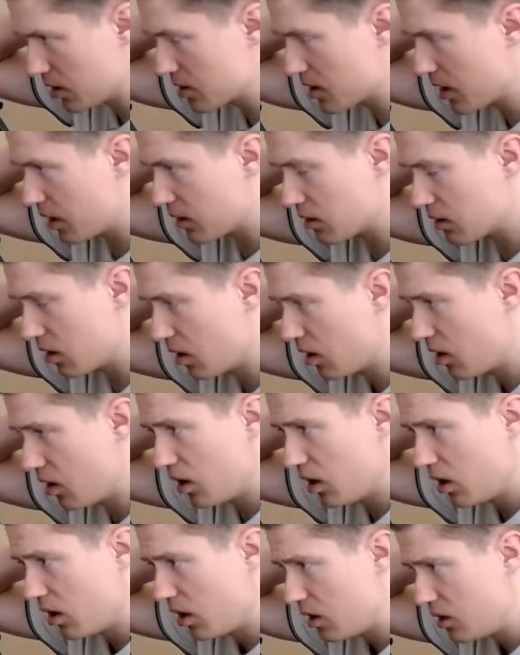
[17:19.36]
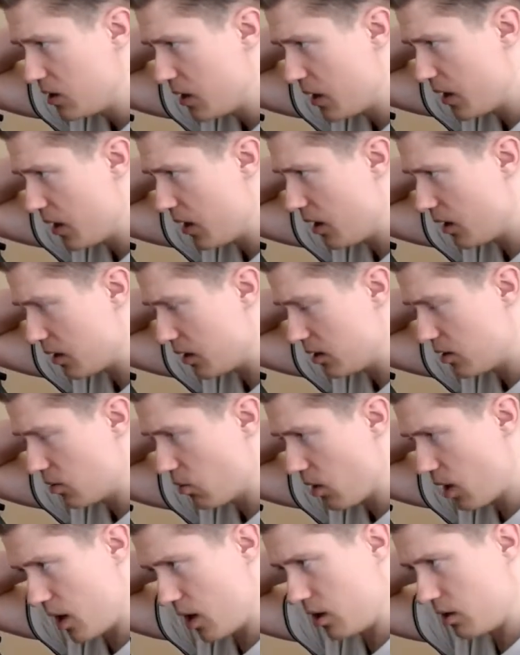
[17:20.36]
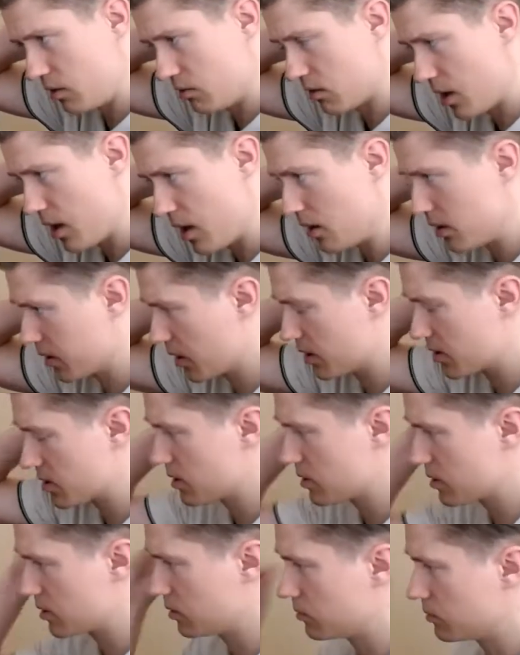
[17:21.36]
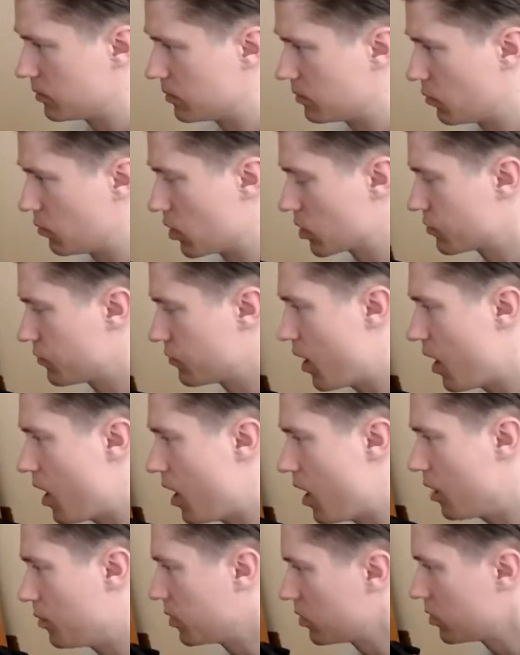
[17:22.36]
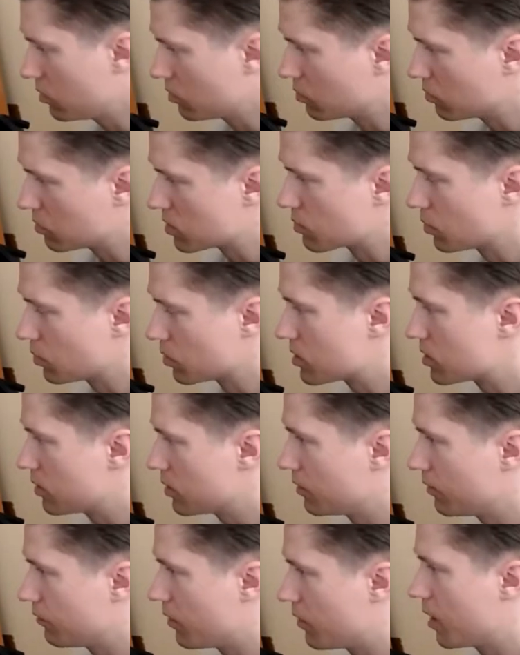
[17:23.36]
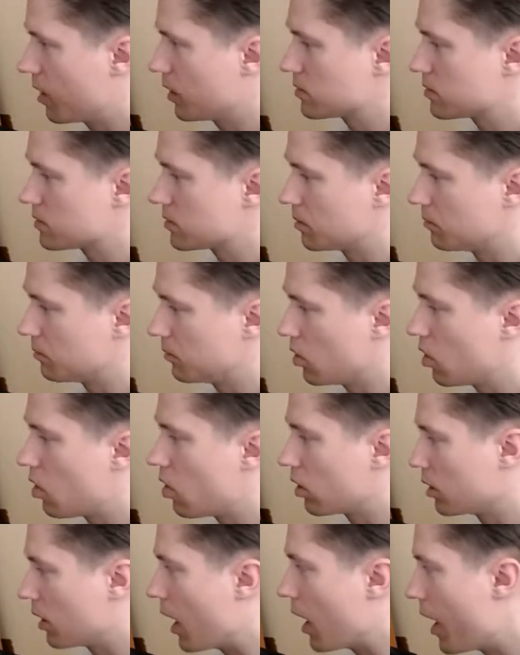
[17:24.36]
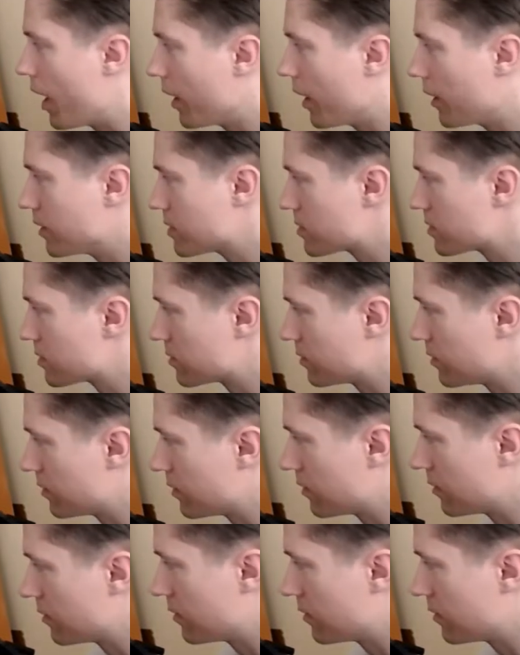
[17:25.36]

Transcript: he said, yeah, in a way, the healthcare system works fine, but you would still find some long lines at